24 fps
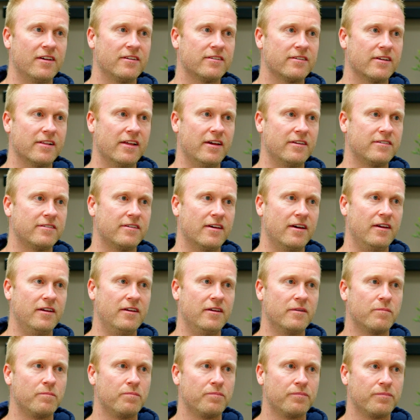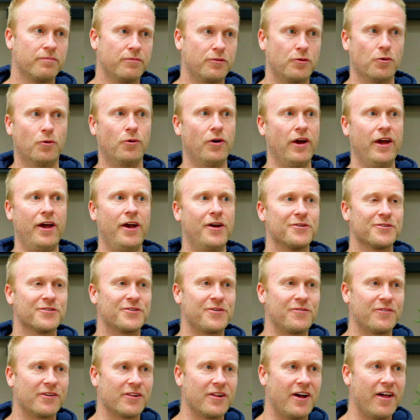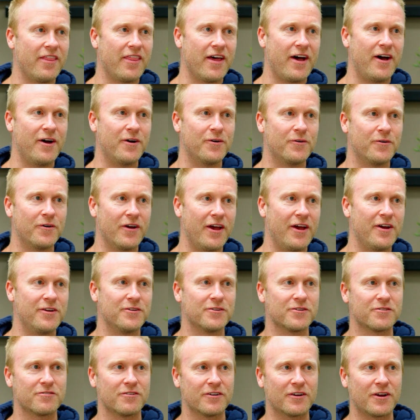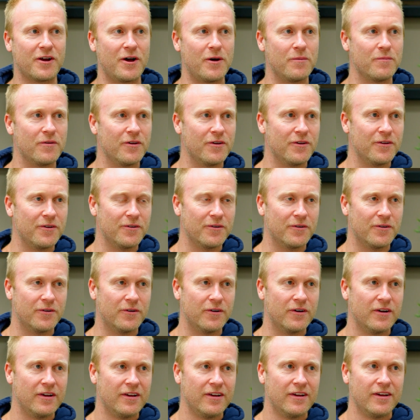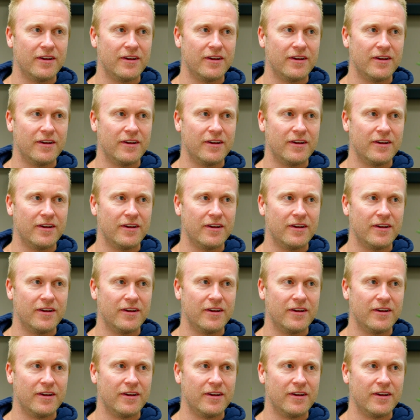So let's say door handles, something like that, or handles for a cupboard, or